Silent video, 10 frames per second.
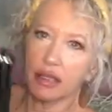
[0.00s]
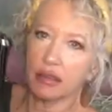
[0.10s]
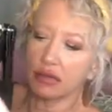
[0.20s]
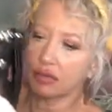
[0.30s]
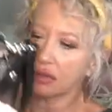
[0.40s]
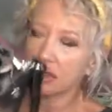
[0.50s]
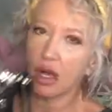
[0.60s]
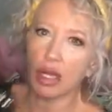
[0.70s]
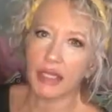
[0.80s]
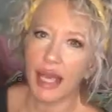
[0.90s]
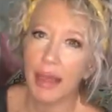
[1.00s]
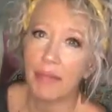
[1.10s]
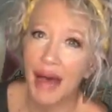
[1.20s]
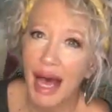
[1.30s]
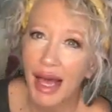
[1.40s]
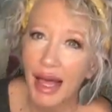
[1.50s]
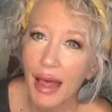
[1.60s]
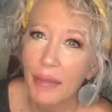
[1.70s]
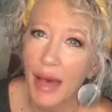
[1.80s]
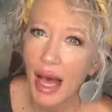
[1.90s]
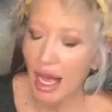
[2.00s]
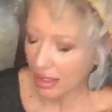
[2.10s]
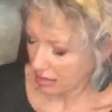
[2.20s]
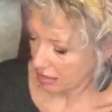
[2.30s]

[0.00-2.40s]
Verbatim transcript: this is what's called a bag pack.